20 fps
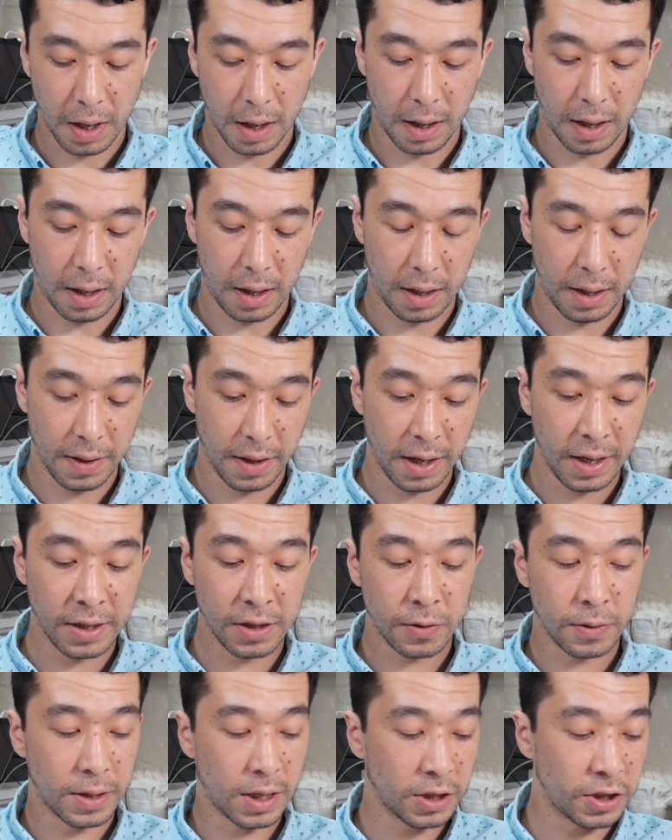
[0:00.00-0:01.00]
The
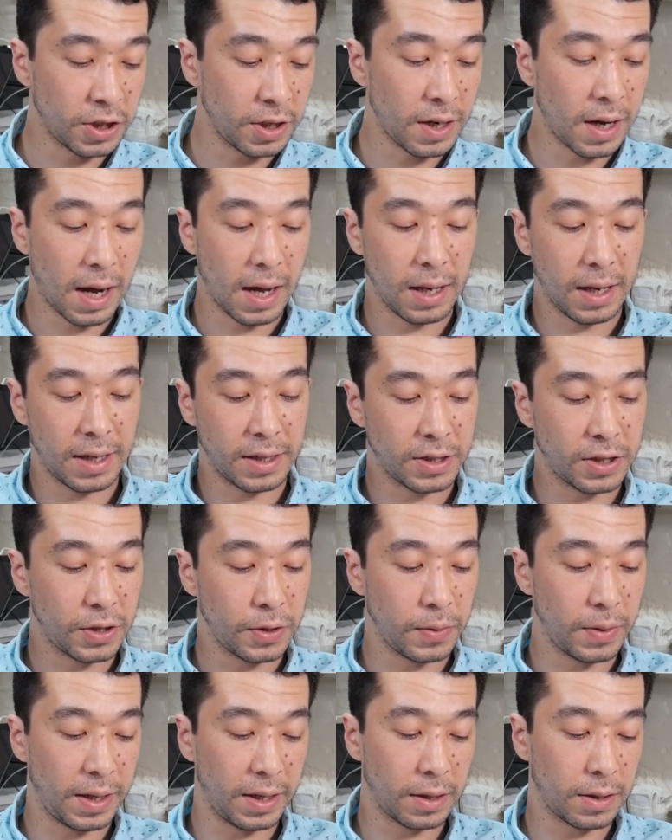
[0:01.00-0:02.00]
introduction, I like
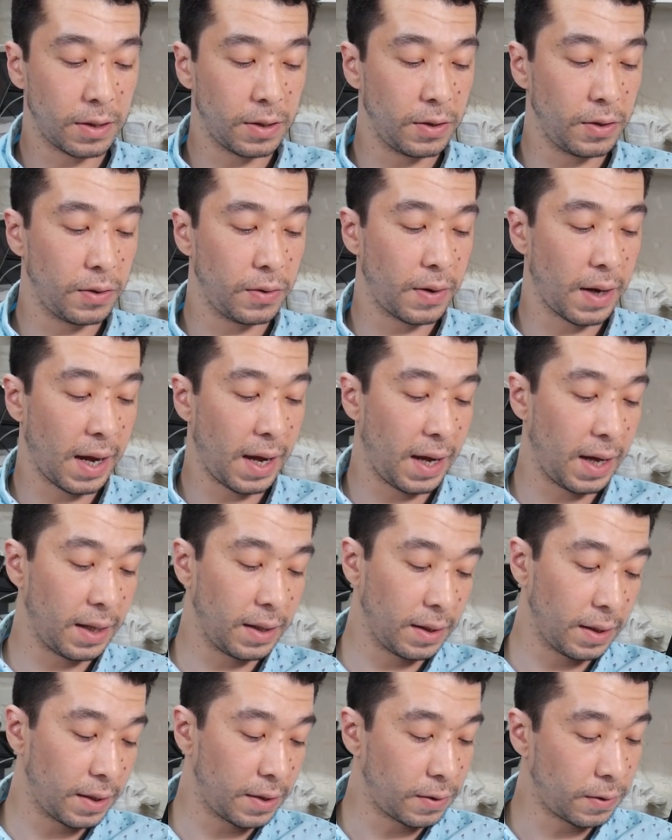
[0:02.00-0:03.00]
to include
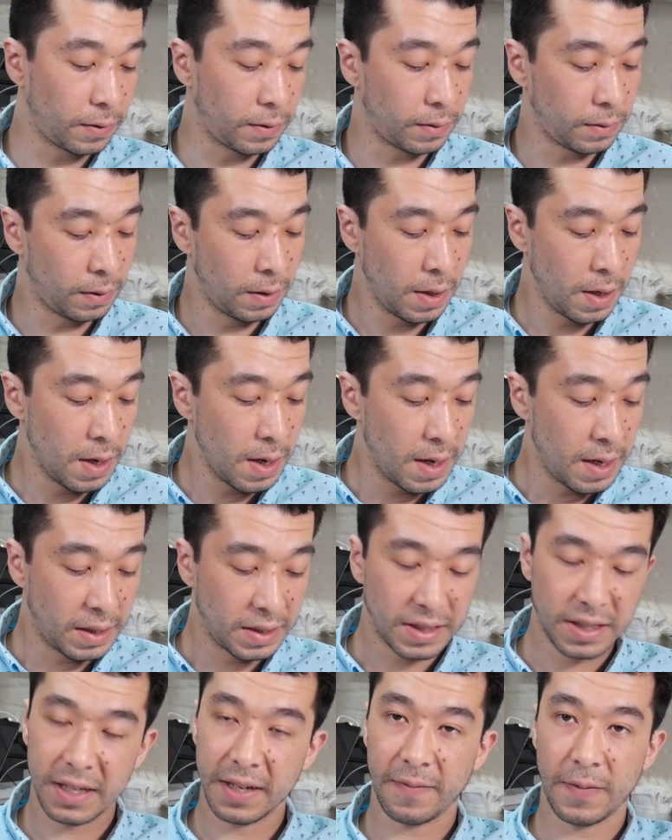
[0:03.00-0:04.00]
a little
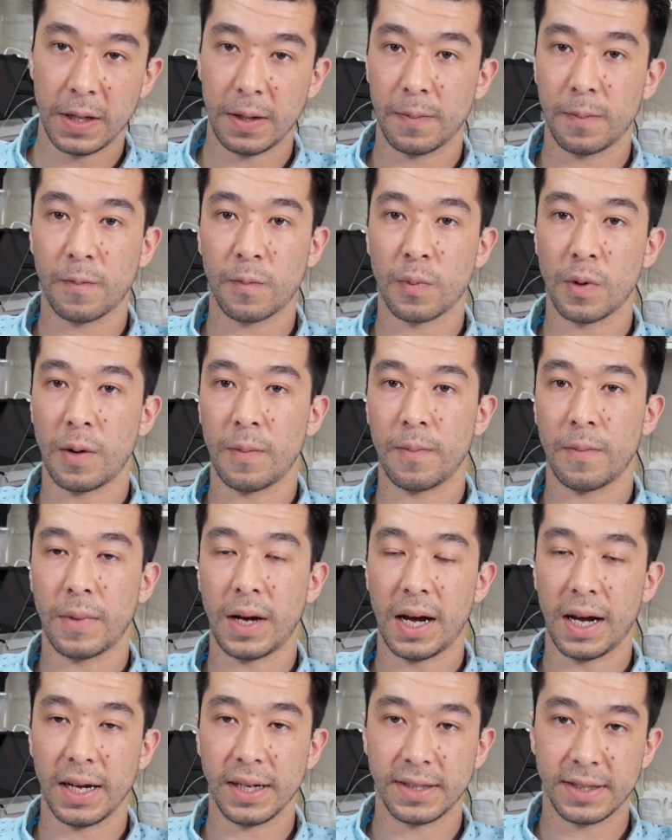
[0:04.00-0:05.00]
snippet
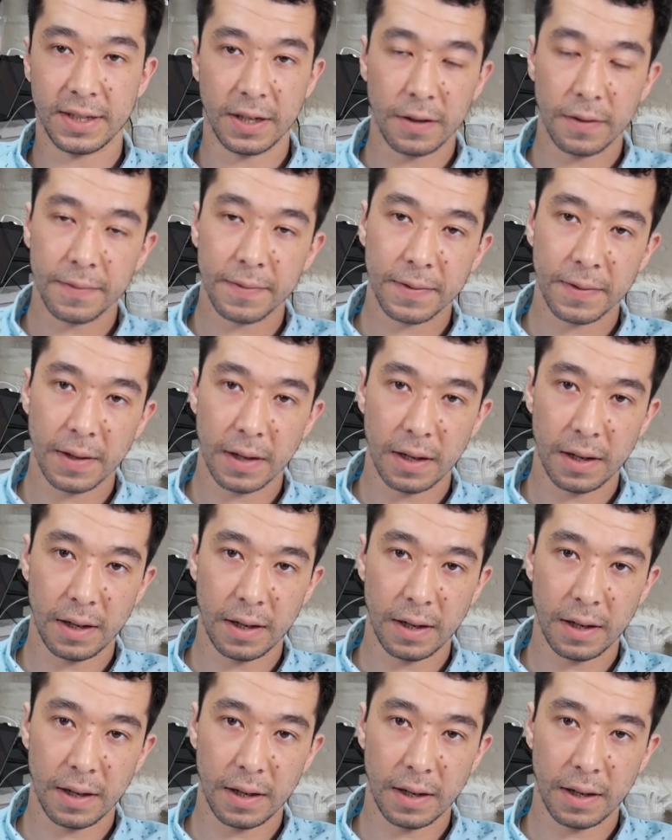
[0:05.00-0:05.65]
from myself,